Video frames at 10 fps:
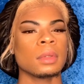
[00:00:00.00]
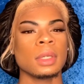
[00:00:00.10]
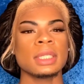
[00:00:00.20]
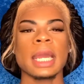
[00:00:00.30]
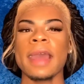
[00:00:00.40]

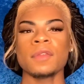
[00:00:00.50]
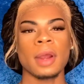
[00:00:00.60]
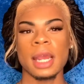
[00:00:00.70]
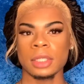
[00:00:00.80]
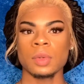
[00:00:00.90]
it's like after
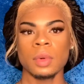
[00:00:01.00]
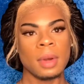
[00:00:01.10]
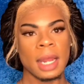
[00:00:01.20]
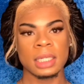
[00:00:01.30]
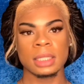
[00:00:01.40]
high school,
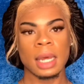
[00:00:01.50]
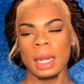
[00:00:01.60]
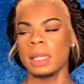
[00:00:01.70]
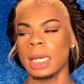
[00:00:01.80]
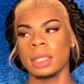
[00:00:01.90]
I just got
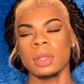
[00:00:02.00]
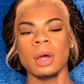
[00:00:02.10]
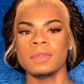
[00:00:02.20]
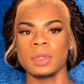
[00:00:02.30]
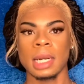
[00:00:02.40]
out of that
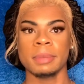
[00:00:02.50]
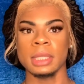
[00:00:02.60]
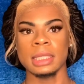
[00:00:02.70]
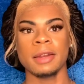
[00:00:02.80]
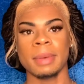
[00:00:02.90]
thought of trying to
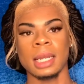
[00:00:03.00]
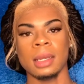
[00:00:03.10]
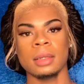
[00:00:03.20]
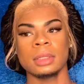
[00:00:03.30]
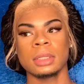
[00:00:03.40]
please everybody
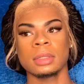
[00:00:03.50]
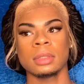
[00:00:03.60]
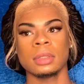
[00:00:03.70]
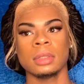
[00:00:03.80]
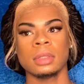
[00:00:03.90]
else.
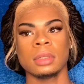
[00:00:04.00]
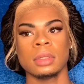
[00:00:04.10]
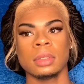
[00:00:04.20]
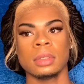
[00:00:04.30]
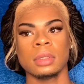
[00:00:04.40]

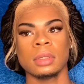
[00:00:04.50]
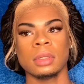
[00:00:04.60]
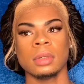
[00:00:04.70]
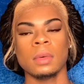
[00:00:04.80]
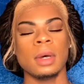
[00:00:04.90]

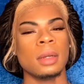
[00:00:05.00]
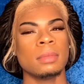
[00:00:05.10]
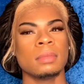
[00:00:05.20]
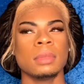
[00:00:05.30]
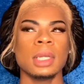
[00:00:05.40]

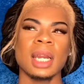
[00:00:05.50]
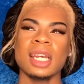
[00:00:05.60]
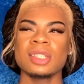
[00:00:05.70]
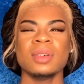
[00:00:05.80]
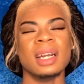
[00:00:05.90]
Well, in high
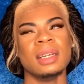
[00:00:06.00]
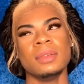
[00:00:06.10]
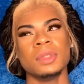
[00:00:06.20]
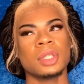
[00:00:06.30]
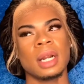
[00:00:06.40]
school, I didn't
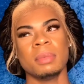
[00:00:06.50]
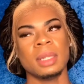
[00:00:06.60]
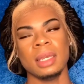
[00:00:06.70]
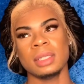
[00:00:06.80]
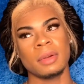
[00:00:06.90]
even try to
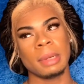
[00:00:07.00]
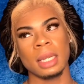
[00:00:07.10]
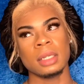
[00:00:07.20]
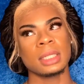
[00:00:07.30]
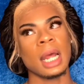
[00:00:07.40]
please
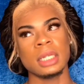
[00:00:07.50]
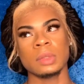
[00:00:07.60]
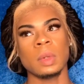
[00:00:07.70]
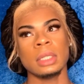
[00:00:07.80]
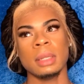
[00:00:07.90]
everybody else. I
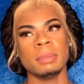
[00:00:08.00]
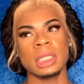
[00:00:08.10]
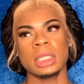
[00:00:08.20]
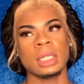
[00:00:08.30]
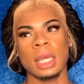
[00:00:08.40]
just wanted the
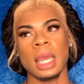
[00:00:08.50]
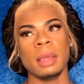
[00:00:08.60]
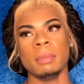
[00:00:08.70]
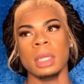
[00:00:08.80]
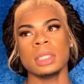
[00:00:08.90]
bitches to
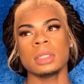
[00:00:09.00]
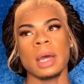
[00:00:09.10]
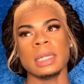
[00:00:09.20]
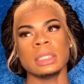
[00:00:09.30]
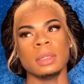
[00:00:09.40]
hate me, so
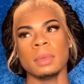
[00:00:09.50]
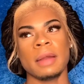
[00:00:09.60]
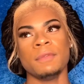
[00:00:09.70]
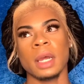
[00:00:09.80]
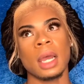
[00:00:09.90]
I just did what I
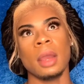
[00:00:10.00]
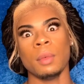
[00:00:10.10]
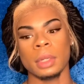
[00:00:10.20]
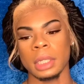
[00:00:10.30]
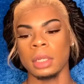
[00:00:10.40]
fuck I
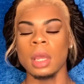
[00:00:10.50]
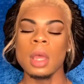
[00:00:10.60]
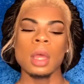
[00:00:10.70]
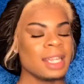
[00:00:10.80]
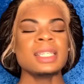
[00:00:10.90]
wanted.
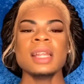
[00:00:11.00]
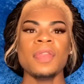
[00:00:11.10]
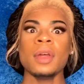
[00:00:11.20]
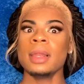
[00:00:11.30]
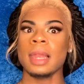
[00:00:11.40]
It's
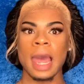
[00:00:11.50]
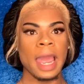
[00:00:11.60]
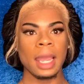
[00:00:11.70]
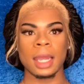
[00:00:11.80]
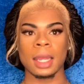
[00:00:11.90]
nothing
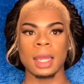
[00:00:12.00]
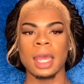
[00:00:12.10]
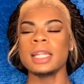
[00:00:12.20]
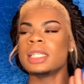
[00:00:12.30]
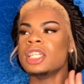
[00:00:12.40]
like,
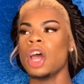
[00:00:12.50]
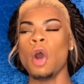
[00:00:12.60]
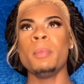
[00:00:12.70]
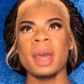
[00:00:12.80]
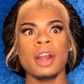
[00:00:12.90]
it's
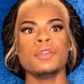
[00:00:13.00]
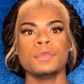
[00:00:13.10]
no better